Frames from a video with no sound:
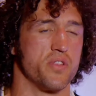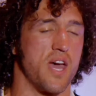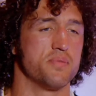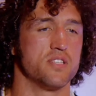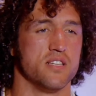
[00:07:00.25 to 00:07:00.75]
with
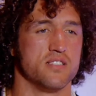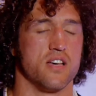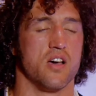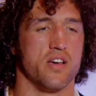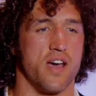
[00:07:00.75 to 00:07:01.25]
Apsley.
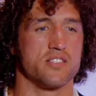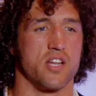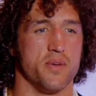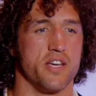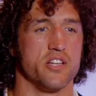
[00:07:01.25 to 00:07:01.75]
So yeah, it's
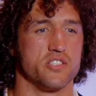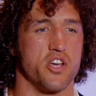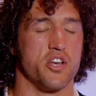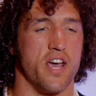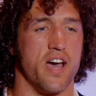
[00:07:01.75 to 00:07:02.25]
going to be a
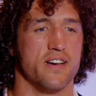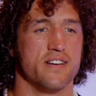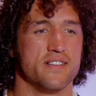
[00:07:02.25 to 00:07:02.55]
good year.